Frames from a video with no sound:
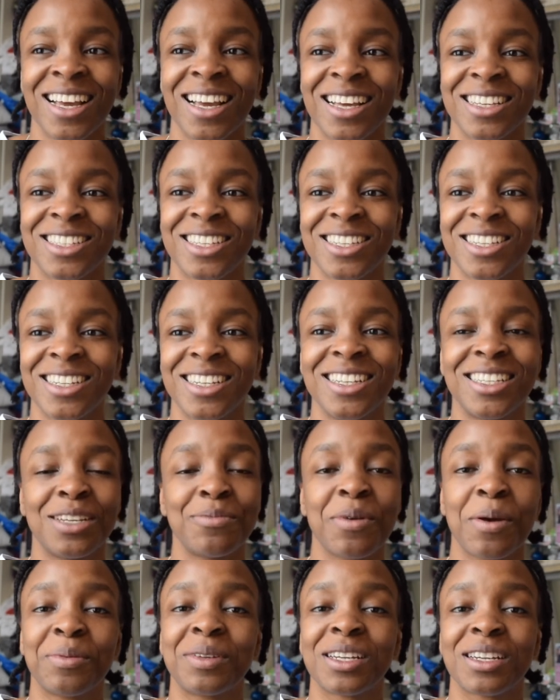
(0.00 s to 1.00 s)
So you need to be
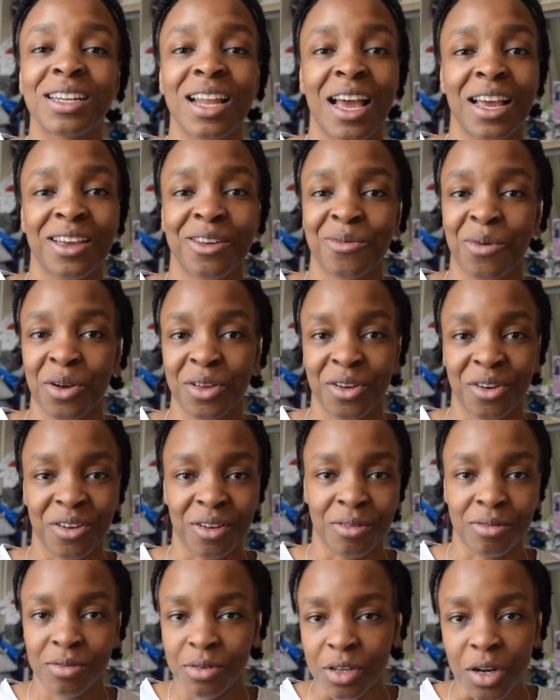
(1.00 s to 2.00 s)
able to like what you're,
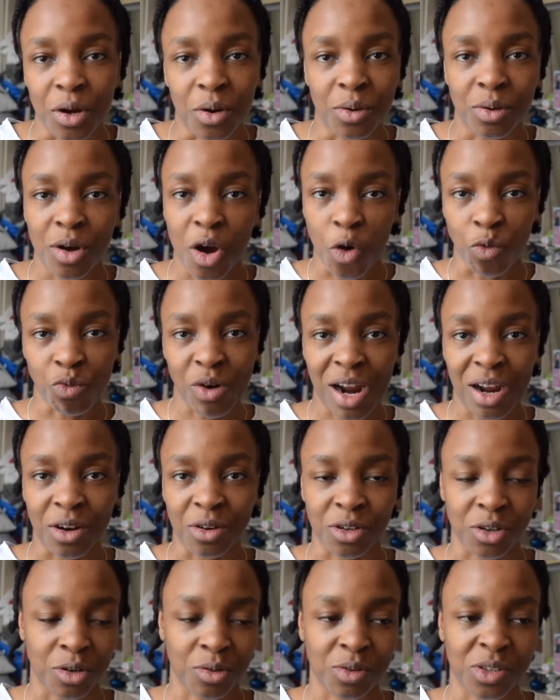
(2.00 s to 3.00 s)

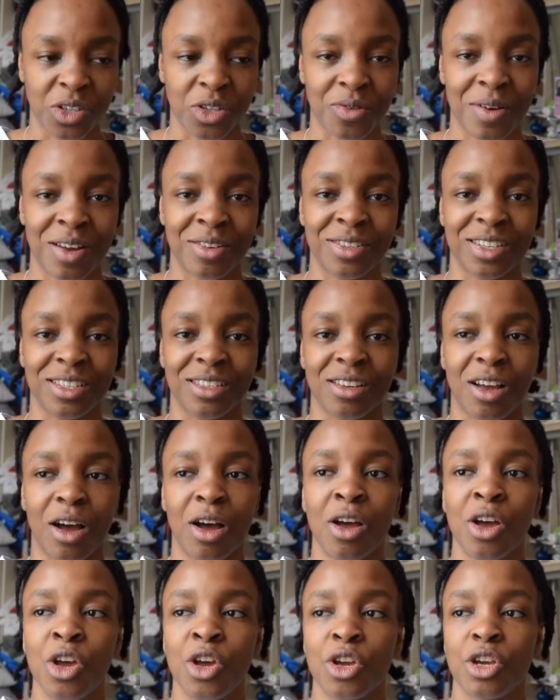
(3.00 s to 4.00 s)
around your surroundings are.
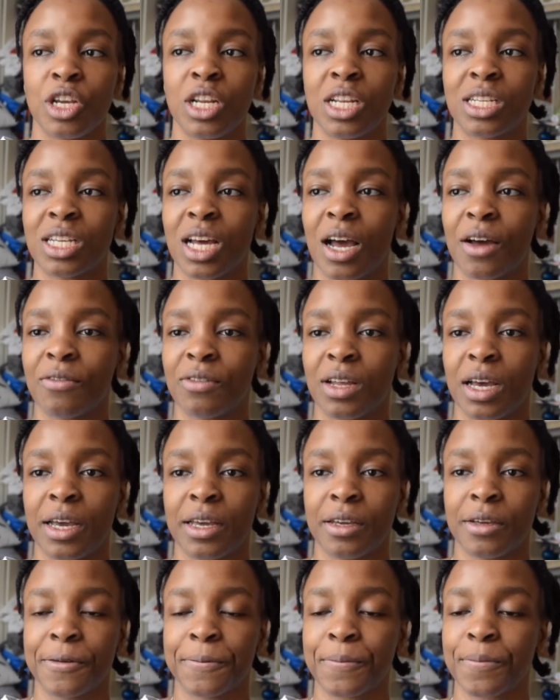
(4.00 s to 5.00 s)
You need to have
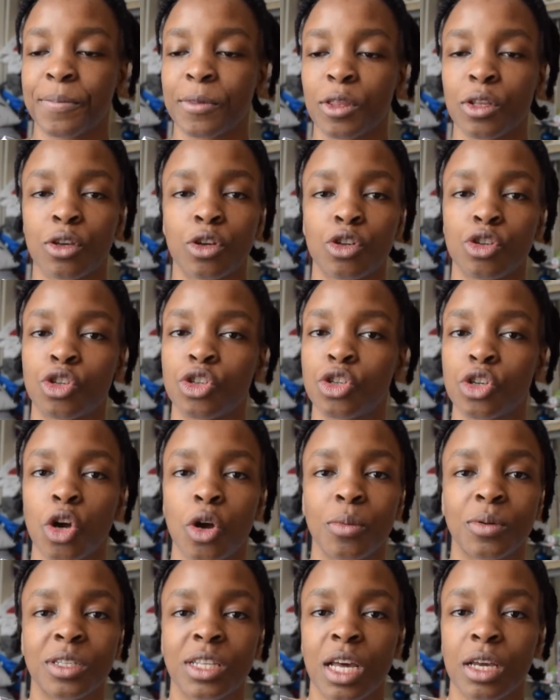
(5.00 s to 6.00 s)
like good
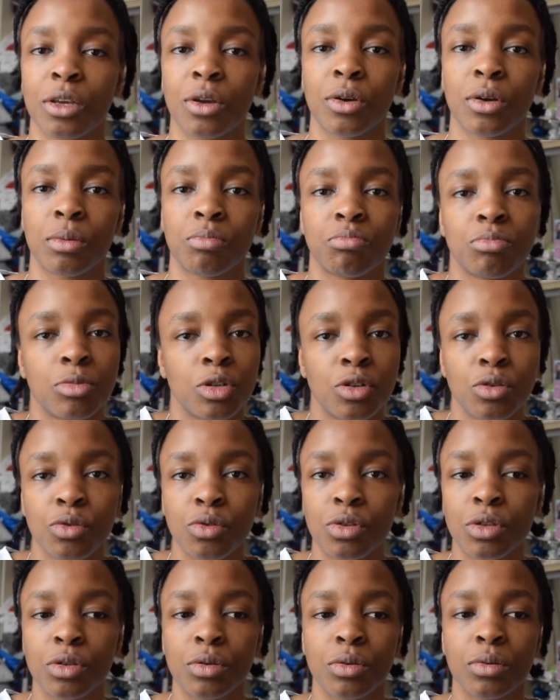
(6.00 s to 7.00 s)
shops that you're
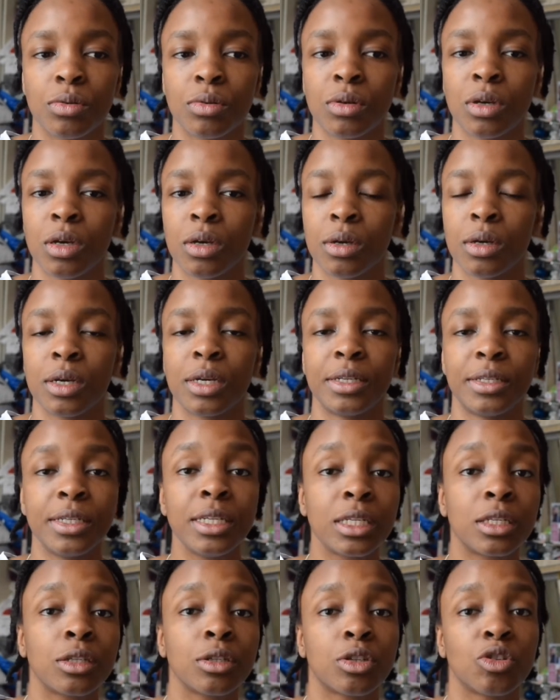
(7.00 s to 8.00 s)
used to,
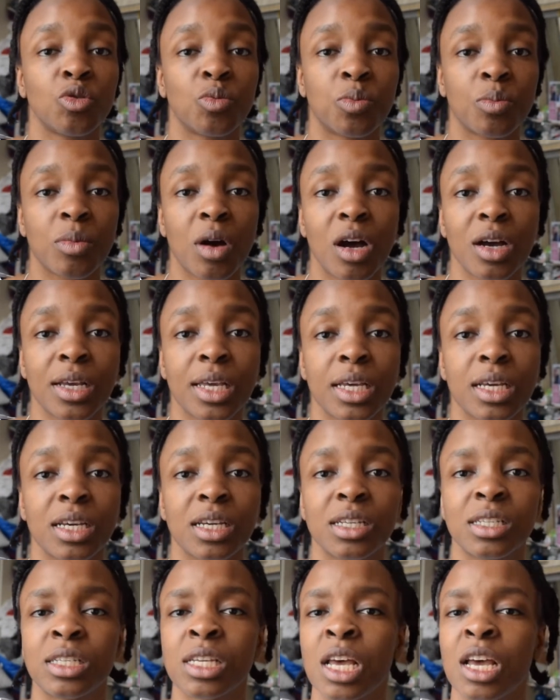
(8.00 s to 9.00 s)
decent
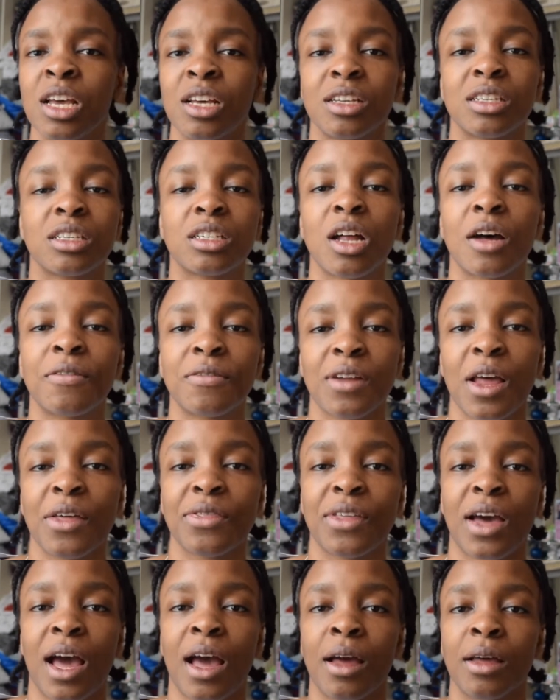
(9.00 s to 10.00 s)
supermarkets, stuff like
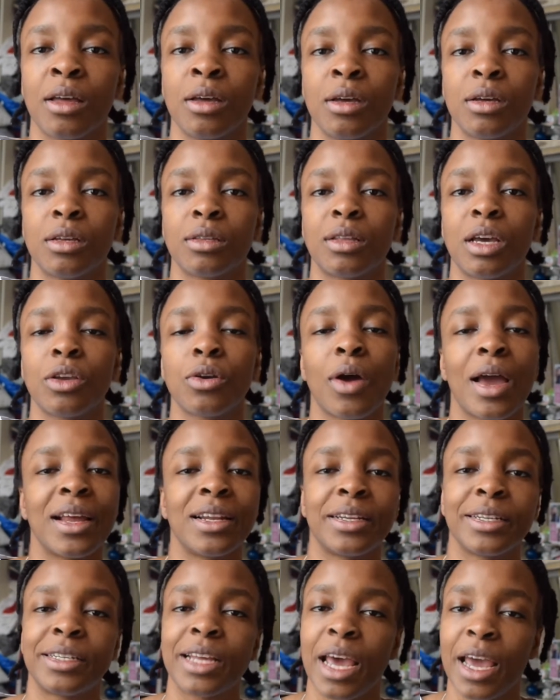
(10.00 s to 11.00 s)
that you're
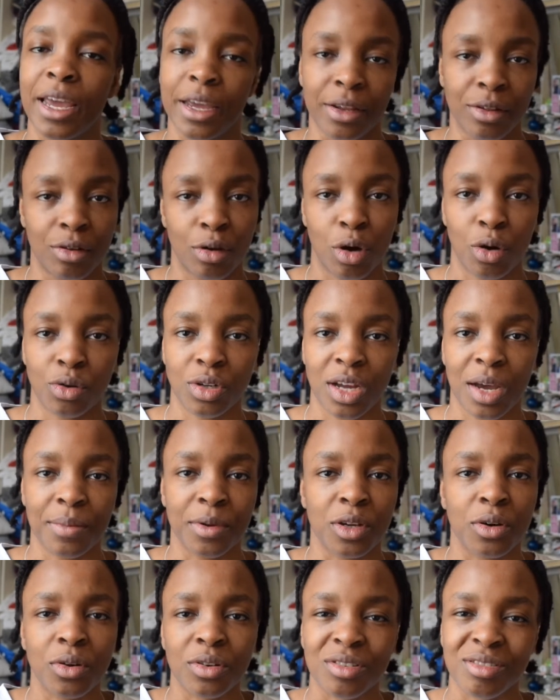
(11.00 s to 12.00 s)
entertained the whole time.
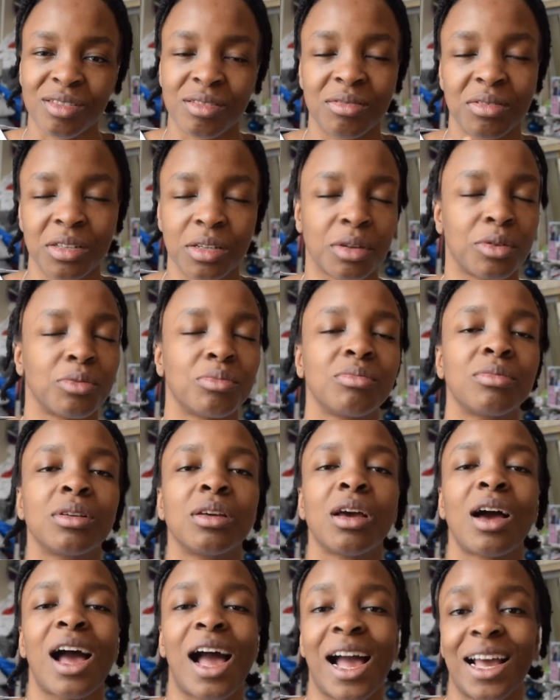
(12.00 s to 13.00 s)
You're not just,
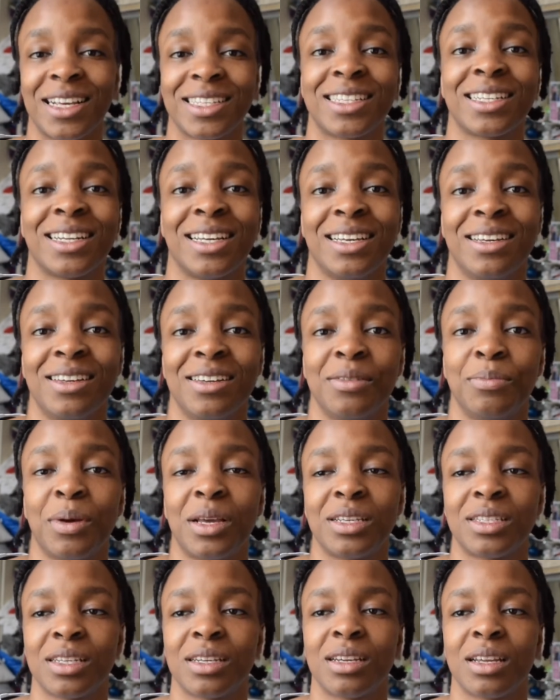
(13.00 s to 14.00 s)
isolated
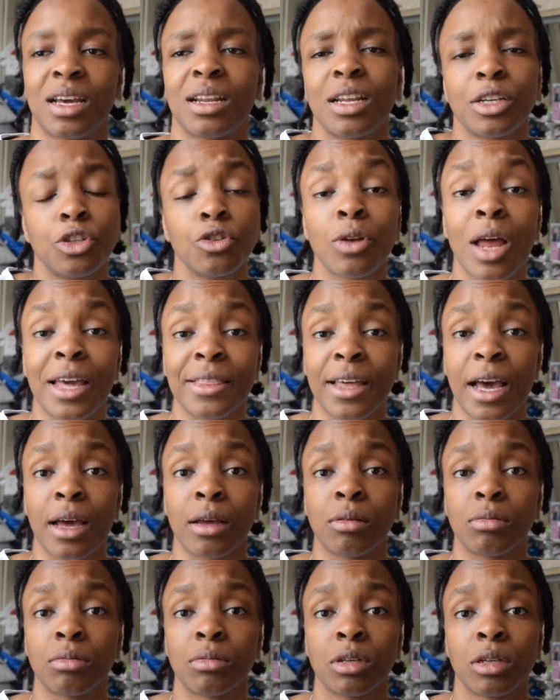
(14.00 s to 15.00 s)
basically, unless you like that.
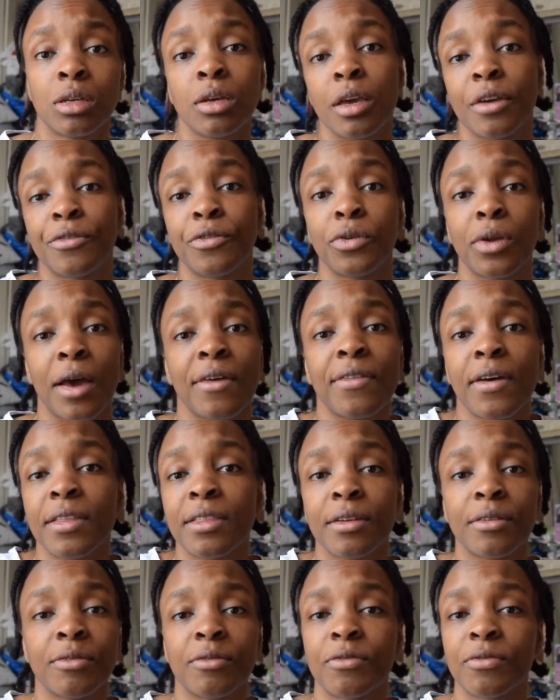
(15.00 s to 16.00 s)
If you like that,
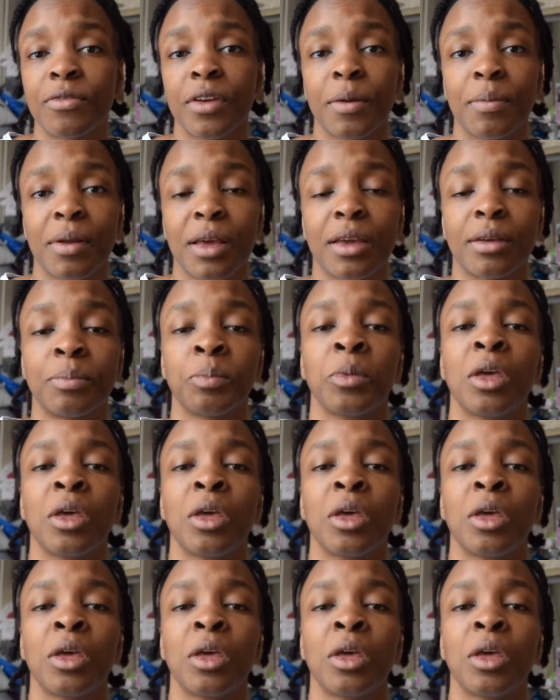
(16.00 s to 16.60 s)
then fair play.